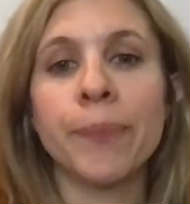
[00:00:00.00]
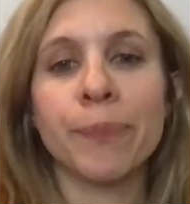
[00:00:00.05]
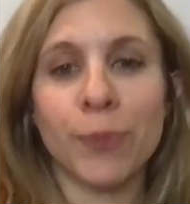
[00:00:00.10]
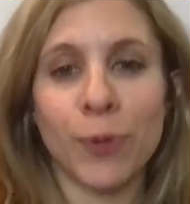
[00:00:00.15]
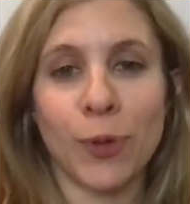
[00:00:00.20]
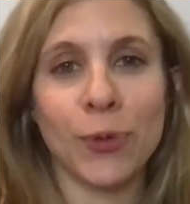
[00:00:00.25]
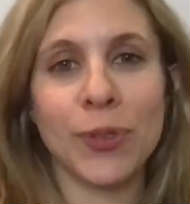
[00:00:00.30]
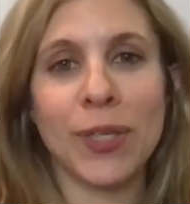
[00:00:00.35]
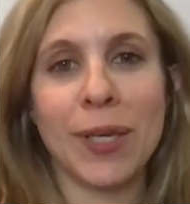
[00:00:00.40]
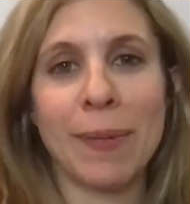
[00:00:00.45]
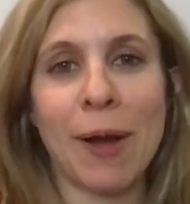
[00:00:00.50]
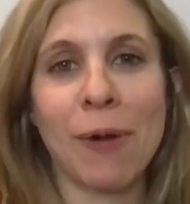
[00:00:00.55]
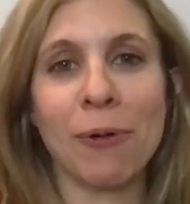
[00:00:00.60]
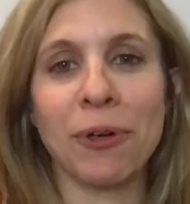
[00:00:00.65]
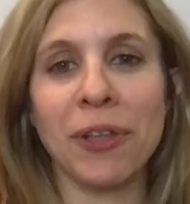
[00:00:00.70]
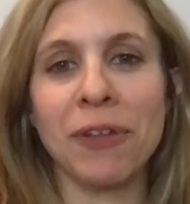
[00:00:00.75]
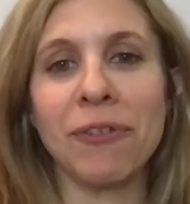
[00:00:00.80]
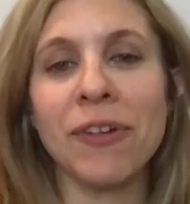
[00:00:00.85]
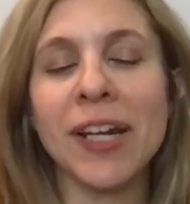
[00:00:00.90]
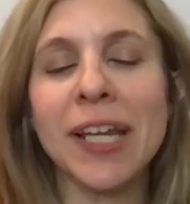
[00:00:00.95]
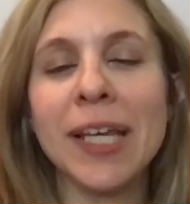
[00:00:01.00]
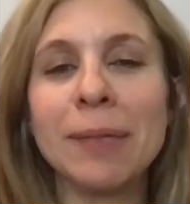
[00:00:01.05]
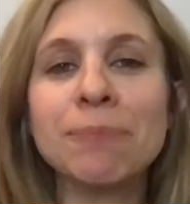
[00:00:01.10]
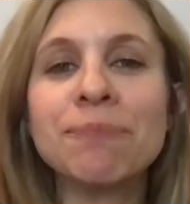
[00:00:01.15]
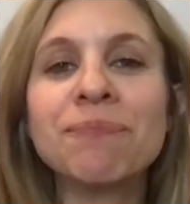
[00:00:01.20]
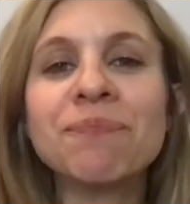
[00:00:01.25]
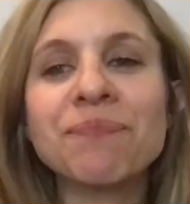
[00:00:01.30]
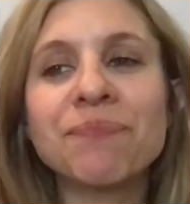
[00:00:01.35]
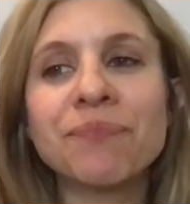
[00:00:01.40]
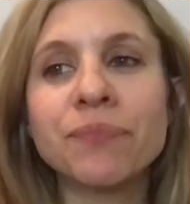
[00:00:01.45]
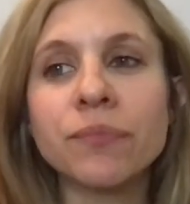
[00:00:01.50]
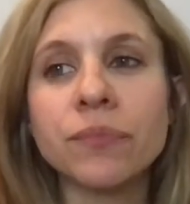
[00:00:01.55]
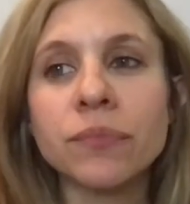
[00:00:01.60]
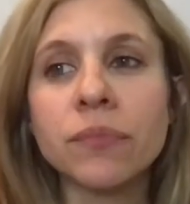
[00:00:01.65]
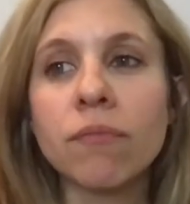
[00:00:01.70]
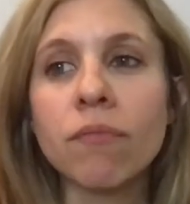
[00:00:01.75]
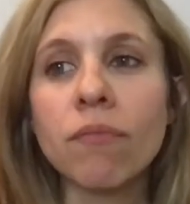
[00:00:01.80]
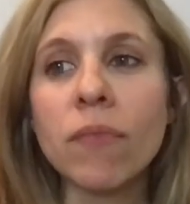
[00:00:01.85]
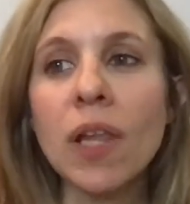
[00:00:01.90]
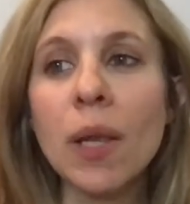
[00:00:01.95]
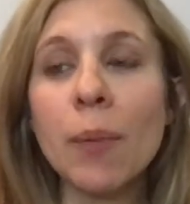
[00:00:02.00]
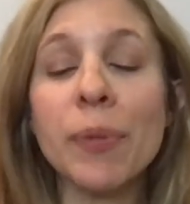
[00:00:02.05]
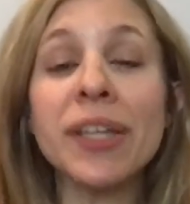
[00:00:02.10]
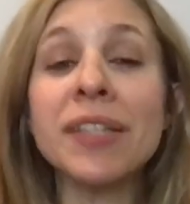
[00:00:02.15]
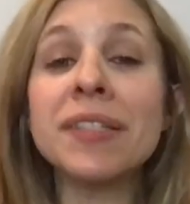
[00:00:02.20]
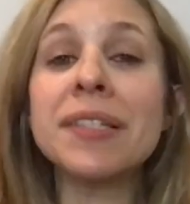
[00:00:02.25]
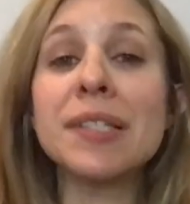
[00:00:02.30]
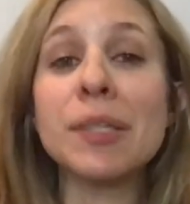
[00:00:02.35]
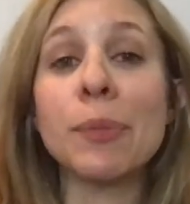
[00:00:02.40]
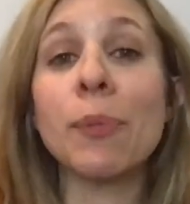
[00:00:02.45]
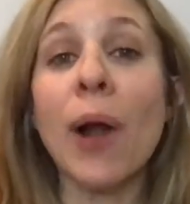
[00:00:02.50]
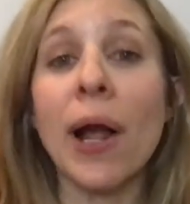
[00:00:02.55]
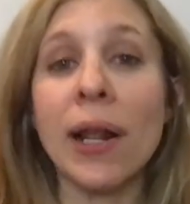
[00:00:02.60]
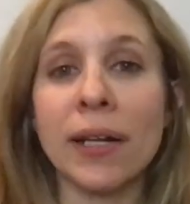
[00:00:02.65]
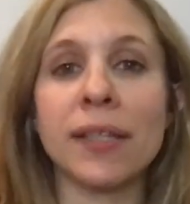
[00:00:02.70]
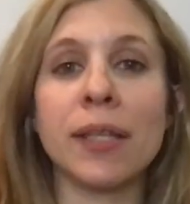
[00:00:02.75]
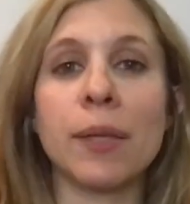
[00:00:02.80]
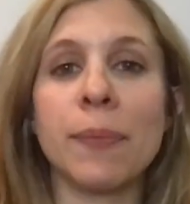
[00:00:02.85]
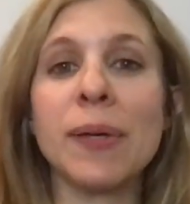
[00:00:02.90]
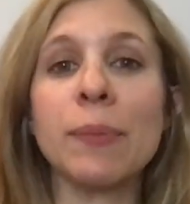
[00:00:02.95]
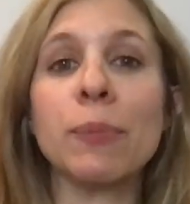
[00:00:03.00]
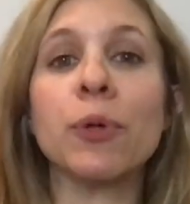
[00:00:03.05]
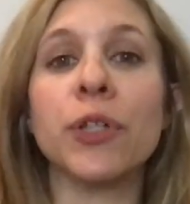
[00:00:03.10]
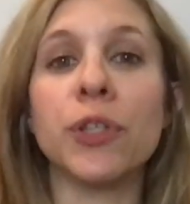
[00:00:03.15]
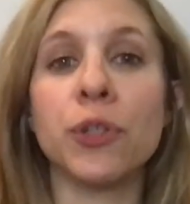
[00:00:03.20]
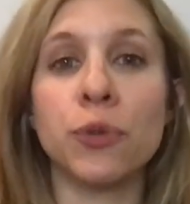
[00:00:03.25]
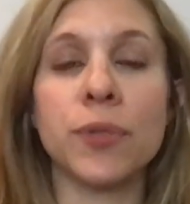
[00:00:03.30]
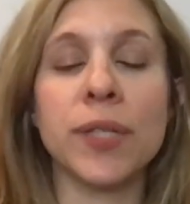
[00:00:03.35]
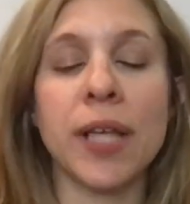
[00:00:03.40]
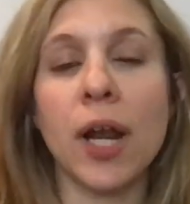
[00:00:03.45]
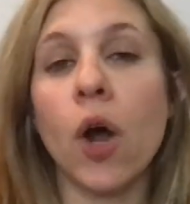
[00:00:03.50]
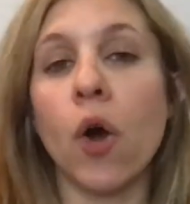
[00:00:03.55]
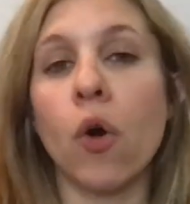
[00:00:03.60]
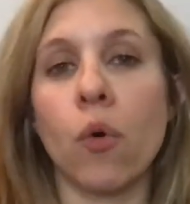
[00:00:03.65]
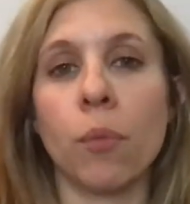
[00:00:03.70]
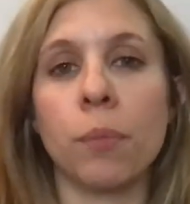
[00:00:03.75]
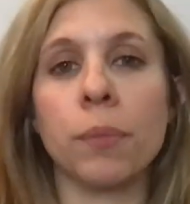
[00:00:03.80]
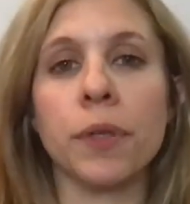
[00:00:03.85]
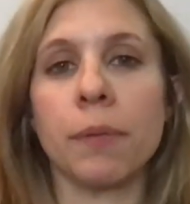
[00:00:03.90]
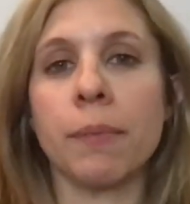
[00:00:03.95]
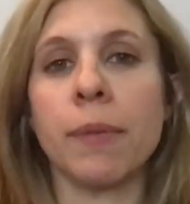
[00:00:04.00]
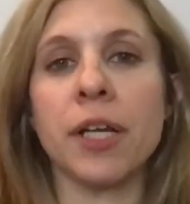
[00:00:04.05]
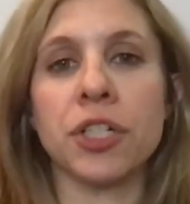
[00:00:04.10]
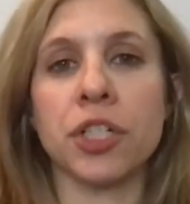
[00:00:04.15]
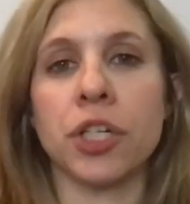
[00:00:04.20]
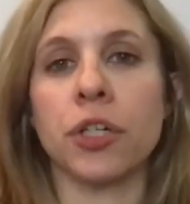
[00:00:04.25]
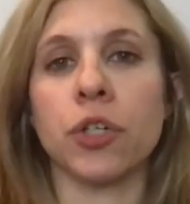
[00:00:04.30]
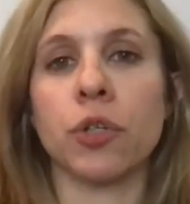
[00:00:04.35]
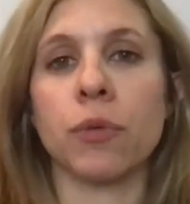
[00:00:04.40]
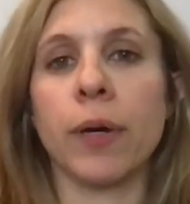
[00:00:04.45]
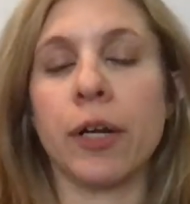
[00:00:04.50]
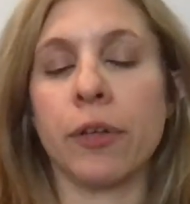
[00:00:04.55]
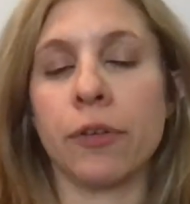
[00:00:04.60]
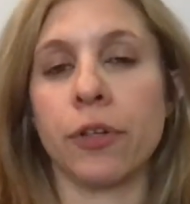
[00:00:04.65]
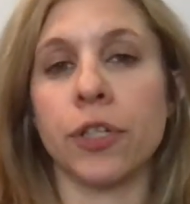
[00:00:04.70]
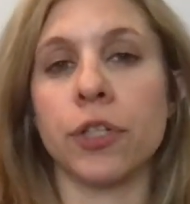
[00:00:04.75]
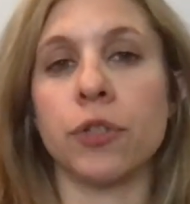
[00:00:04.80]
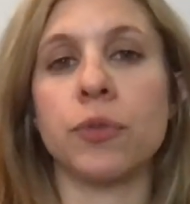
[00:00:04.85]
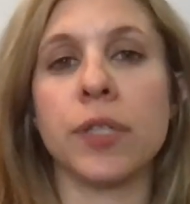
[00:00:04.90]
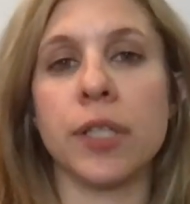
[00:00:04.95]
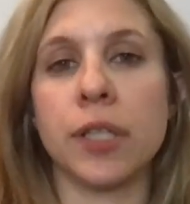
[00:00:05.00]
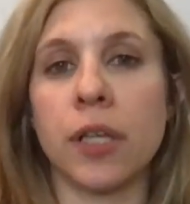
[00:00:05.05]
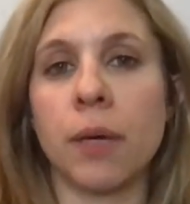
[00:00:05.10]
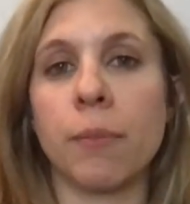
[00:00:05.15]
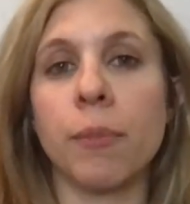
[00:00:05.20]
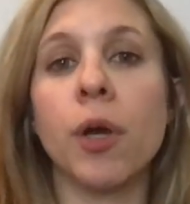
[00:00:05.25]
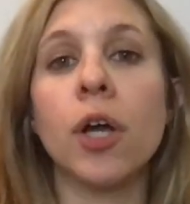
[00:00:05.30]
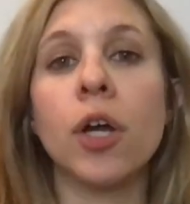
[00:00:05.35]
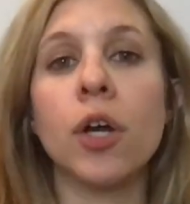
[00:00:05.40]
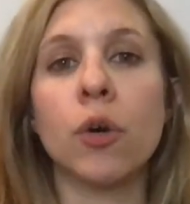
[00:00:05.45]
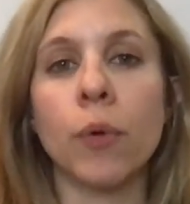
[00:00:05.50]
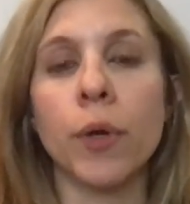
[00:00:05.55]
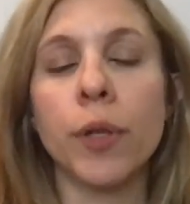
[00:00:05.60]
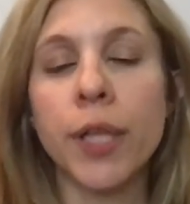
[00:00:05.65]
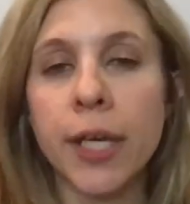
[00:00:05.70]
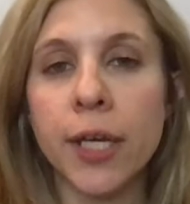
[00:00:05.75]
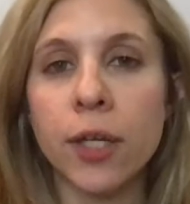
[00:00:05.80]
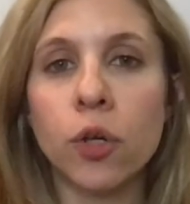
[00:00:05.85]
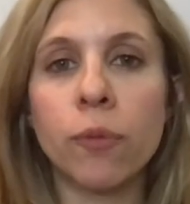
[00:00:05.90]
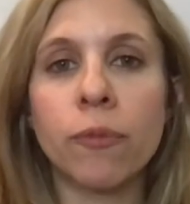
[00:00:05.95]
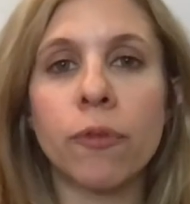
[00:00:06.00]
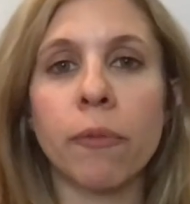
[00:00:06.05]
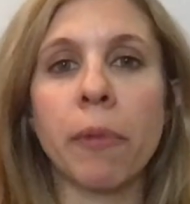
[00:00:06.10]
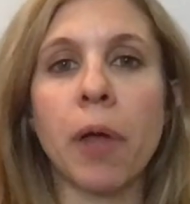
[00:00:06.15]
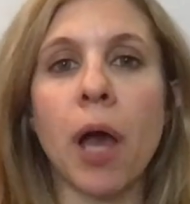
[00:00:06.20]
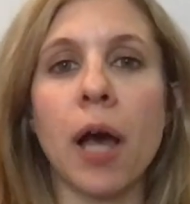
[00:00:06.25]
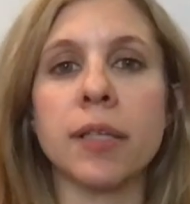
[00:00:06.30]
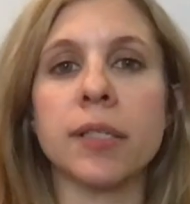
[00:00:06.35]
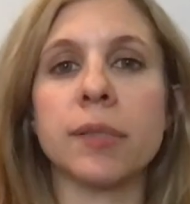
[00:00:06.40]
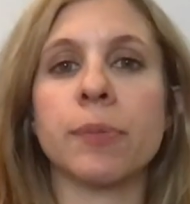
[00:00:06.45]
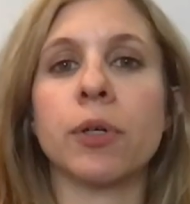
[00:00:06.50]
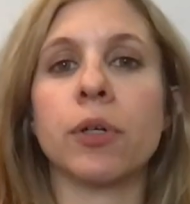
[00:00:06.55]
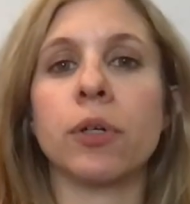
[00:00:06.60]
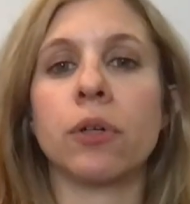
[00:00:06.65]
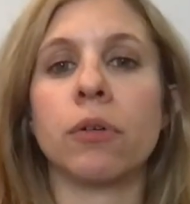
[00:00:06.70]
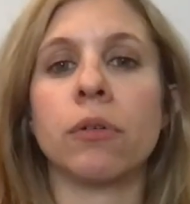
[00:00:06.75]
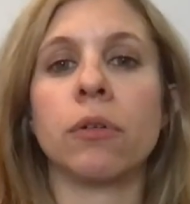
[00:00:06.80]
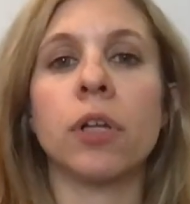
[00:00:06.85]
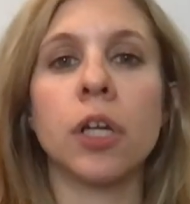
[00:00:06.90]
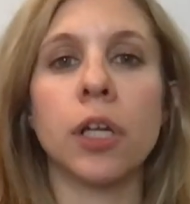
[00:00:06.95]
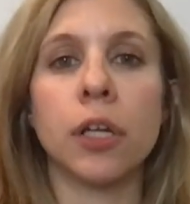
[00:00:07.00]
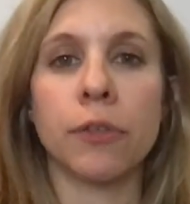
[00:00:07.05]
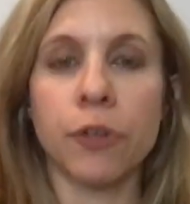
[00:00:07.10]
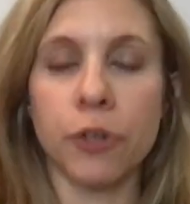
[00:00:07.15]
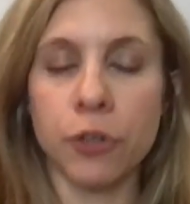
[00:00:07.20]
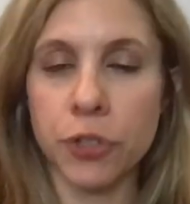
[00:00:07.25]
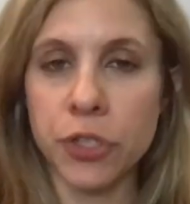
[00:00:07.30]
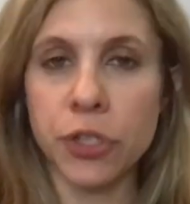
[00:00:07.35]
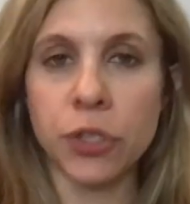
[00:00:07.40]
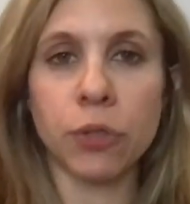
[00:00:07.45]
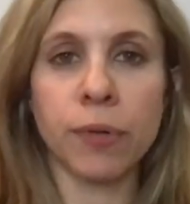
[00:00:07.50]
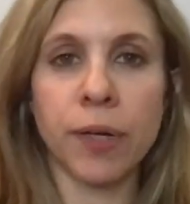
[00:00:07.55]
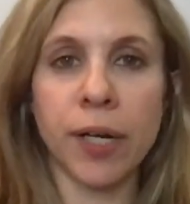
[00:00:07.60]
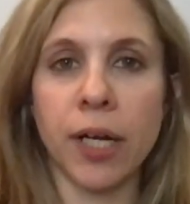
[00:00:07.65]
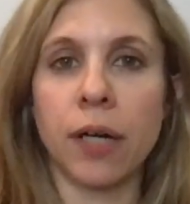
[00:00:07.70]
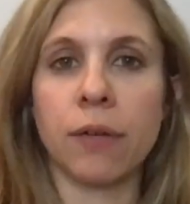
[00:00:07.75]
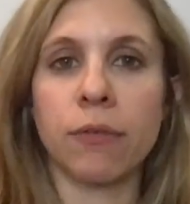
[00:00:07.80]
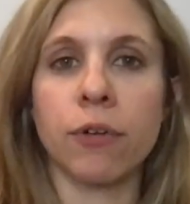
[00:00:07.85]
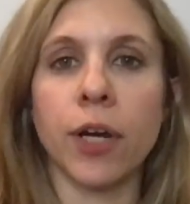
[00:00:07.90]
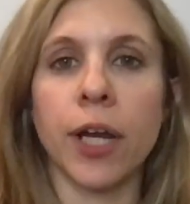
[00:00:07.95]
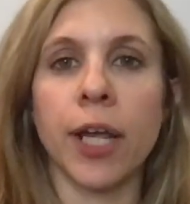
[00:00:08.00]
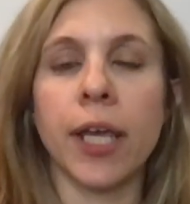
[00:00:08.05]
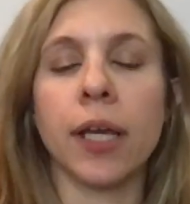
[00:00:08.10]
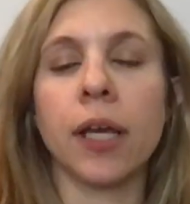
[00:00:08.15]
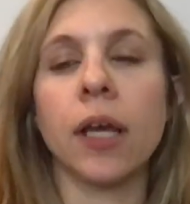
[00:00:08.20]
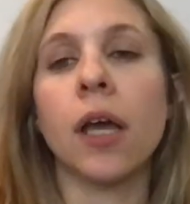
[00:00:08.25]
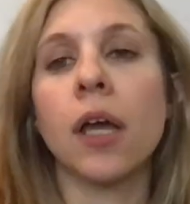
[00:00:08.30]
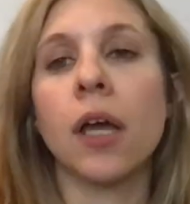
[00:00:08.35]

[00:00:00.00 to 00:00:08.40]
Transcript: Those came out really funny because it's a product that people use at home. The mesh underwear, they're using them when they get home from the hospital. They're still recovering.